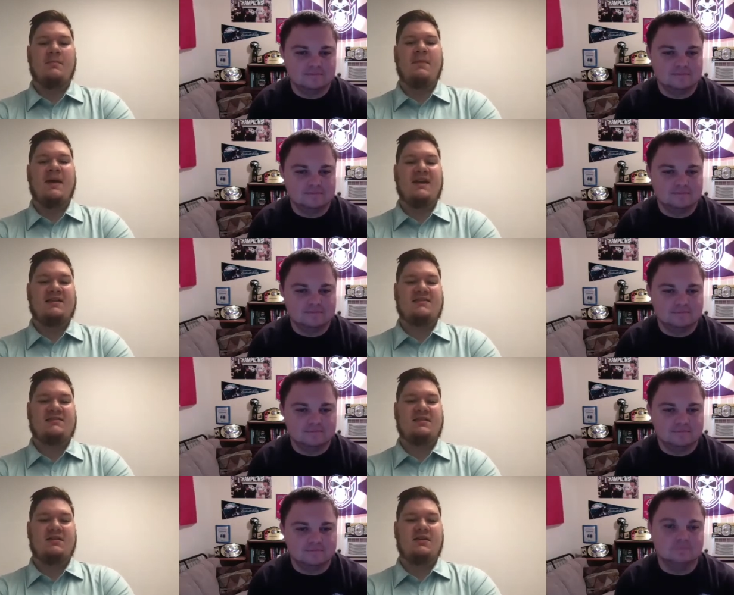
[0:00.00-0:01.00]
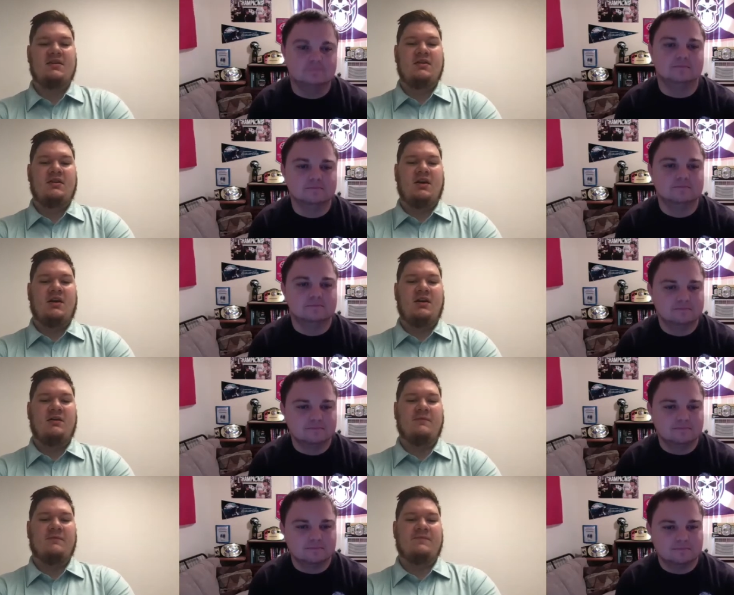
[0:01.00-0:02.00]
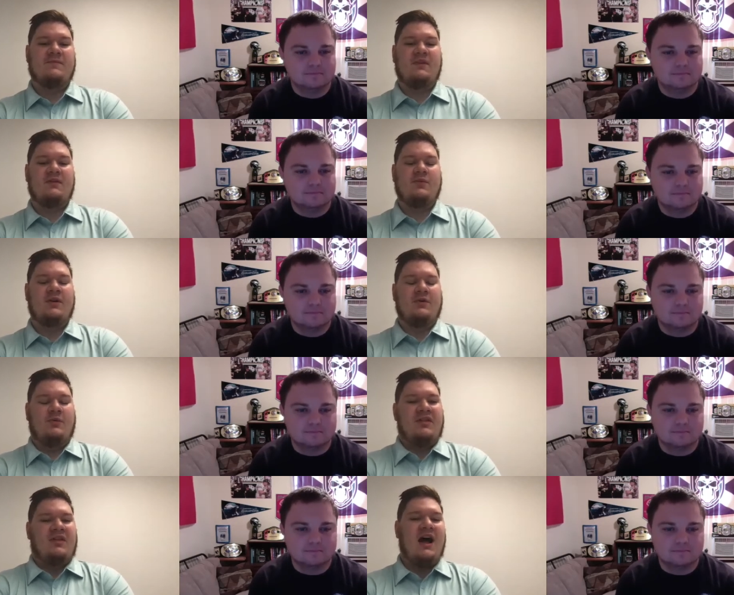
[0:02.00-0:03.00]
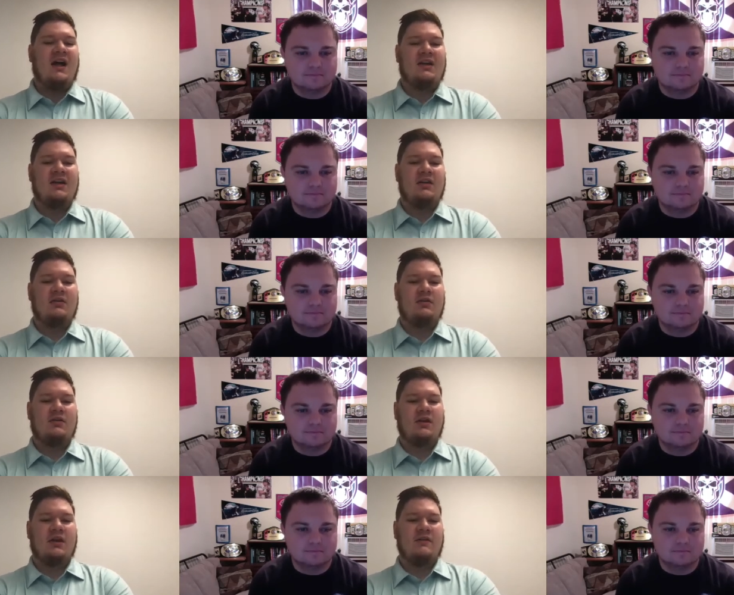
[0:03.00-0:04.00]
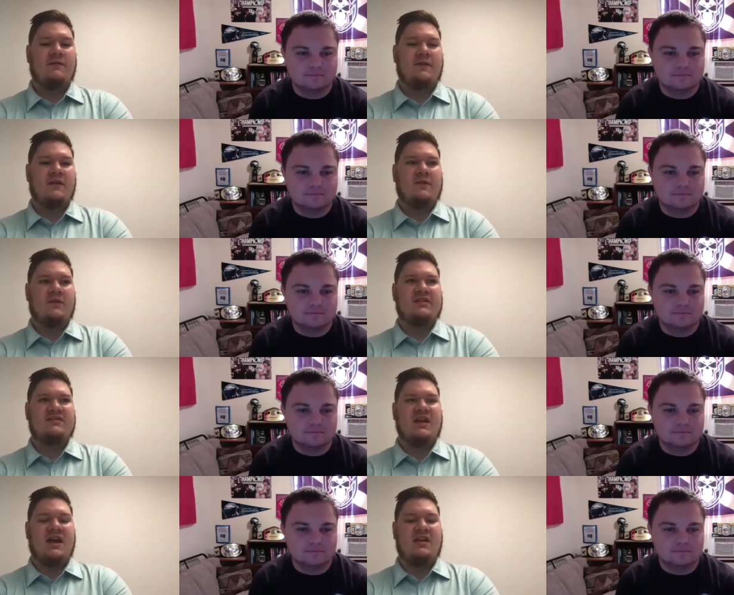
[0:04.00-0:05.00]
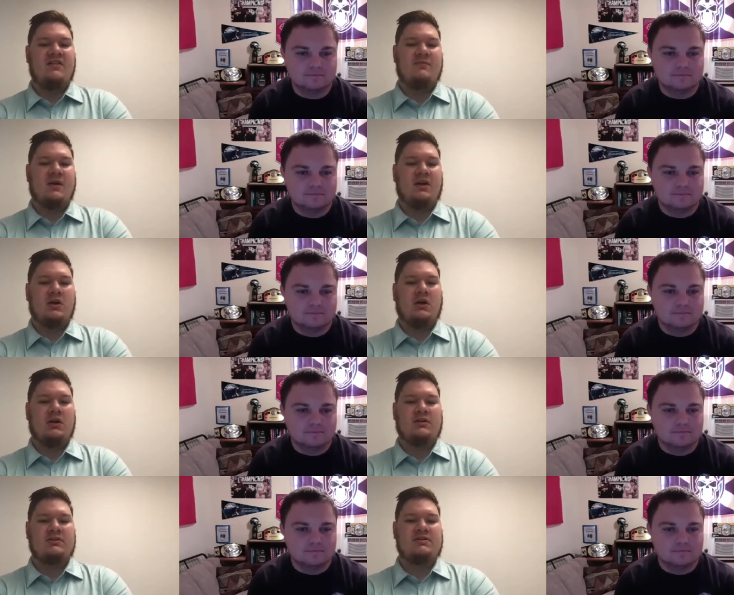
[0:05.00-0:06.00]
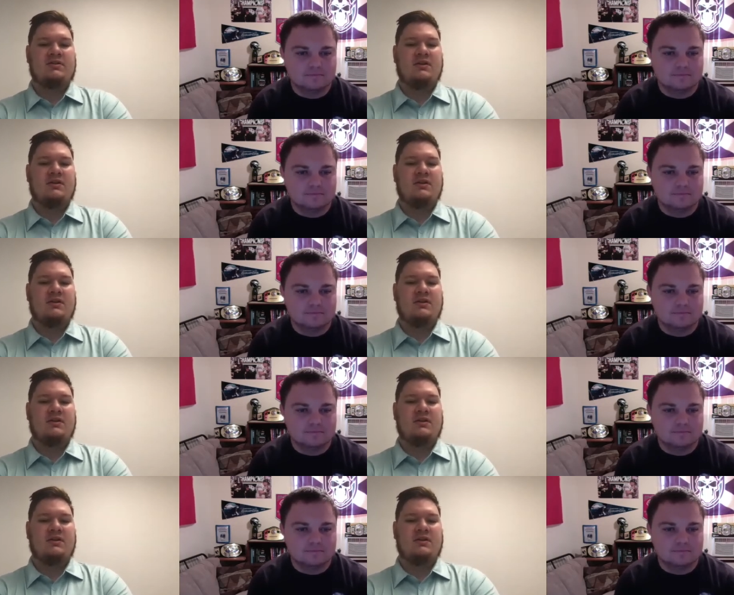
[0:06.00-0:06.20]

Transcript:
Speaker 1: pace. Um, with with hockey, if if you listen to any of my calls,